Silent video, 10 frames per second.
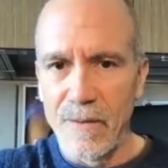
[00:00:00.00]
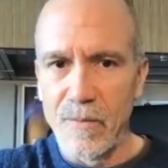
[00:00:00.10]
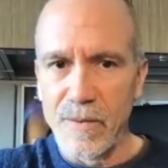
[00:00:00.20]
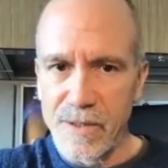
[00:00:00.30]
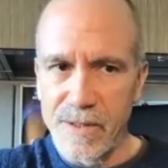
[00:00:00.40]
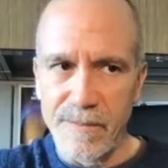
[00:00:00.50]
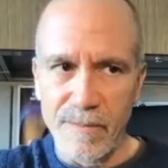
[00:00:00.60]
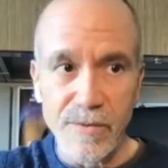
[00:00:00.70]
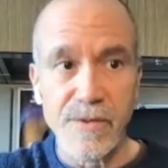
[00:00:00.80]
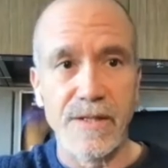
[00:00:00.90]
was the
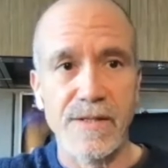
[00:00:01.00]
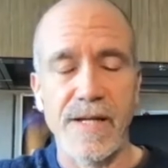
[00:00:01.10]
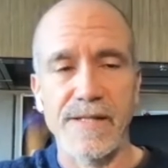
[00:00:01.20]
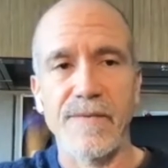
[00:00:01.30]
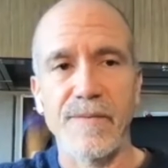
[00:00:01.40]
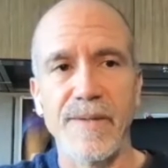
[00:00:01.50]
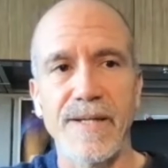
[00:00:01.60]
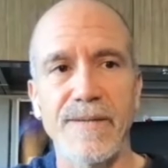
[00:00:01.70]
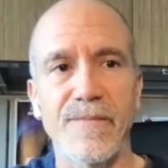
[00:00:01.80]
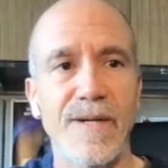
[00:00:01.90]
most successful
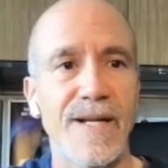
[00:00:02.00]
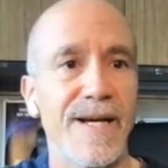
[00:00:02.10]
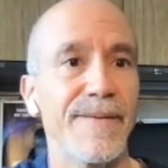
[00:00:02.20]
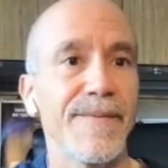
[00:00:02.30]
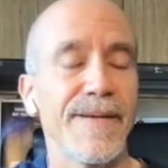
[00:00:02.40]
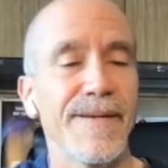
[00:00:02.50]
when I